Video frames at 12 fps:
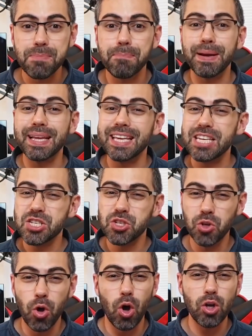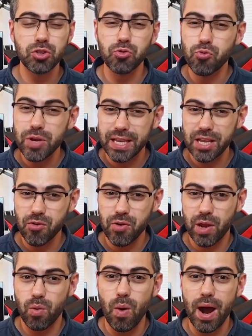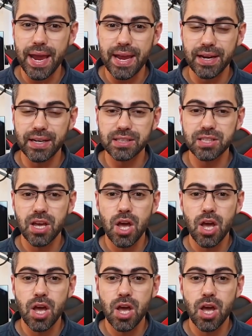but it's not really required